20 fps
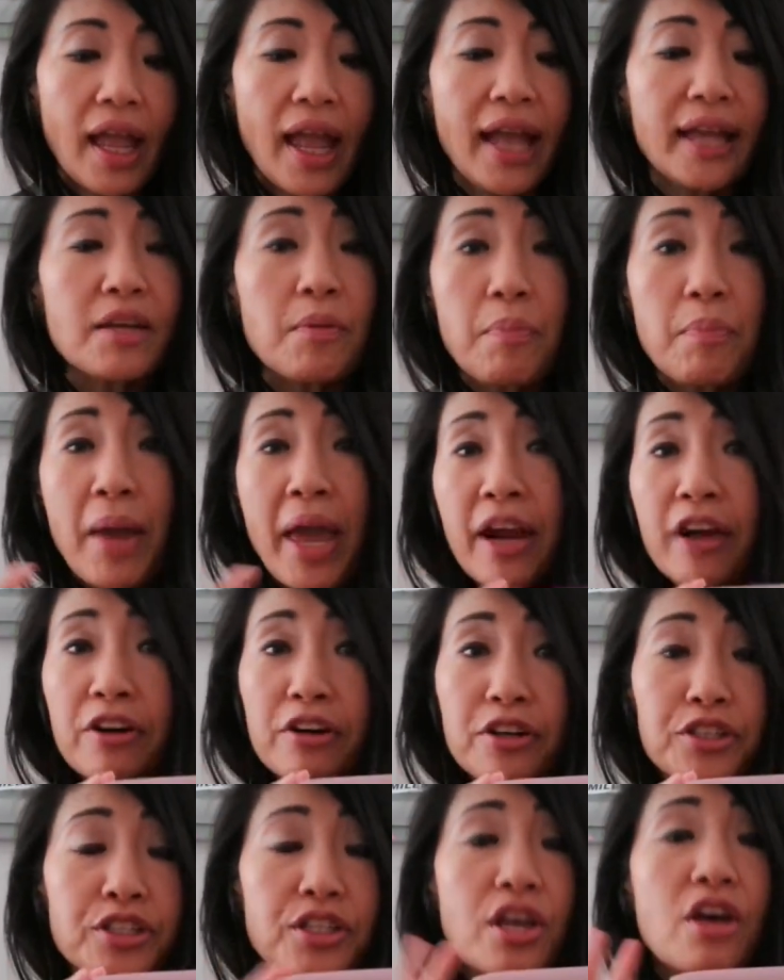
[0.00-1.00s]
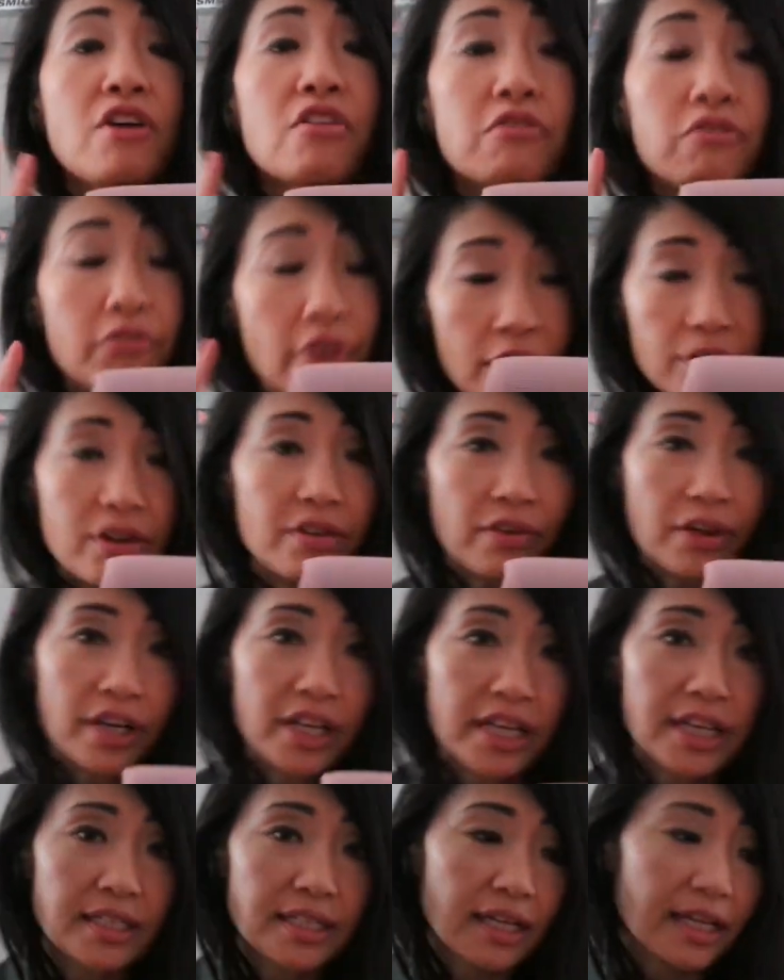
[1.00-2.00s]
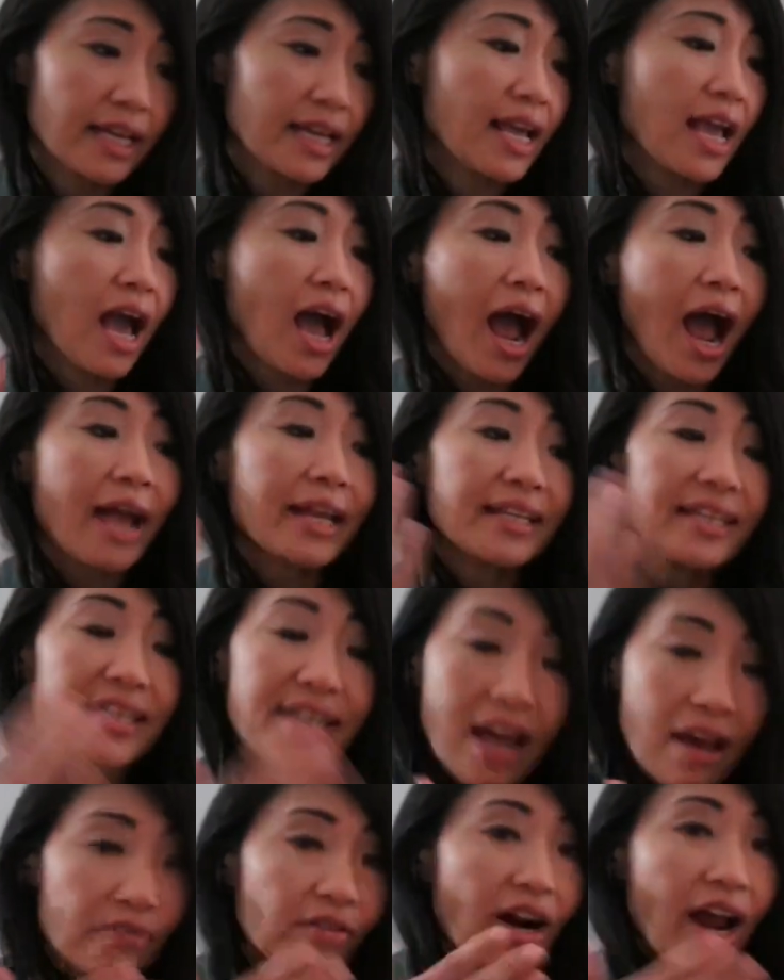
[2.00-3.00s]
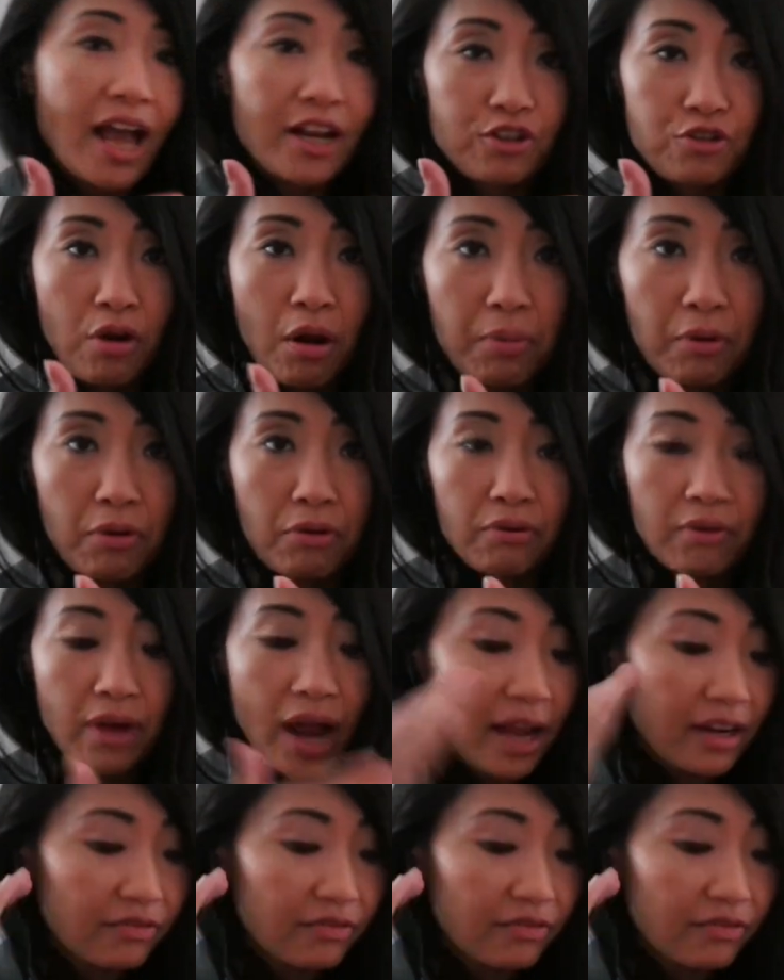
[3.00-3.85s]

And it pairs very, very easily. I've never had trouble